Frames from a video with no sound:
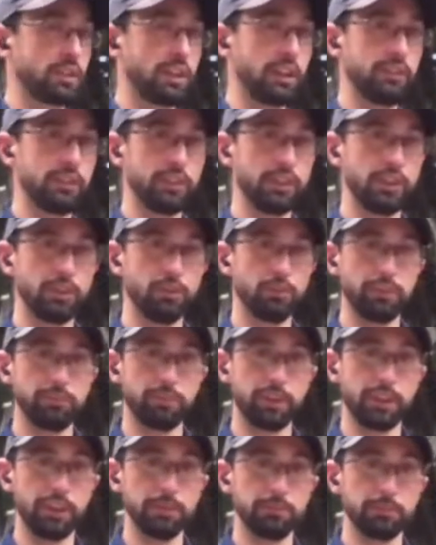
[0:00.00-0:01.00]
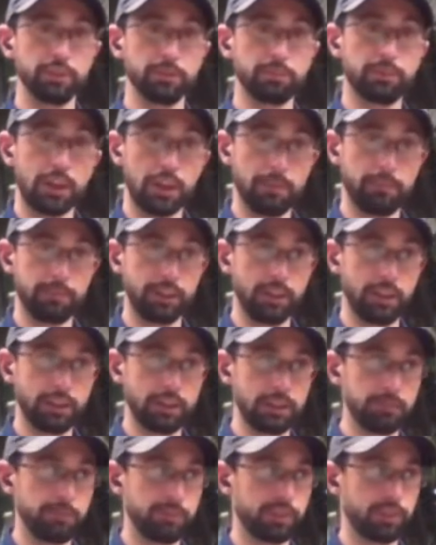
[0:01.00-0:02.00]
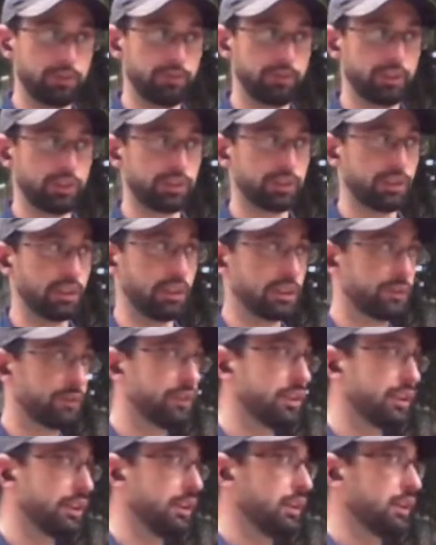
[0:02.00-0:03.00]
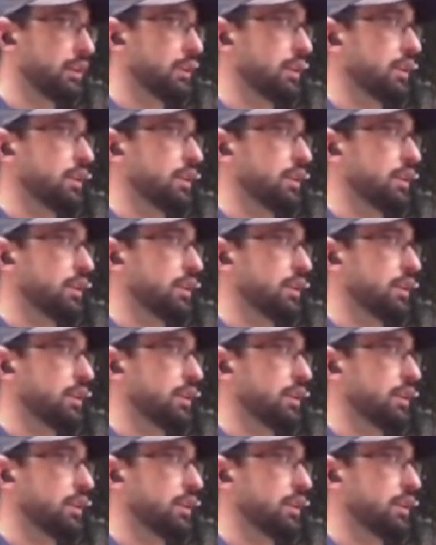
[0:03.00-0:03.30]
given that we've been able to propagate them so successfully,